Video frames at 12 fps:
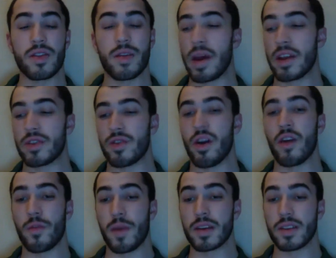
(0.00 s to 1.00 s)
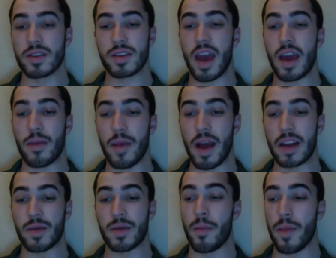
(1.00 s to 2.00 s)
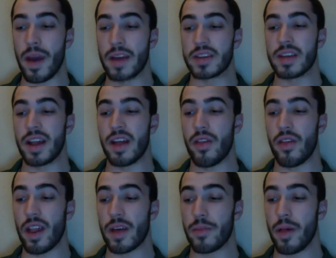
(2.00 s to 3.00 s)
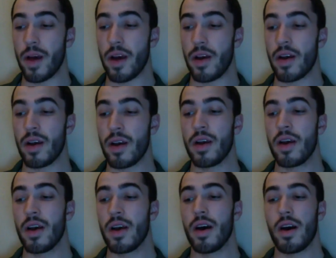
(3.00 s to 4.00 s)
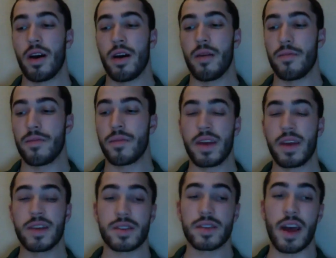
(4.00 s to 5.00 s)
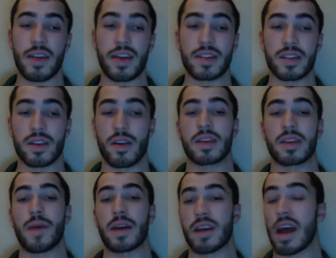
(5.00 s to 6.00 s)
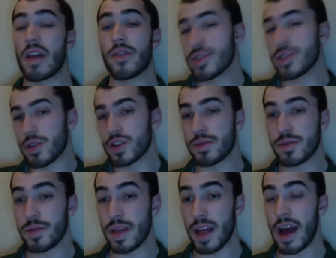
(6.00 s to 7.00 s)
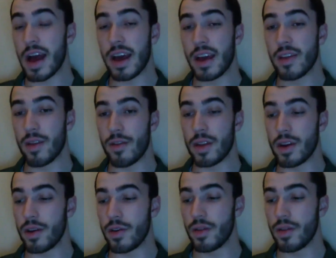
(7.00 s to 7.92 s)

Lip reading: draw for me is his cake matchup up pace. He's an athletic player. I think he's in a great spot. I don't think his ownership's gonna be that high either. I really don't.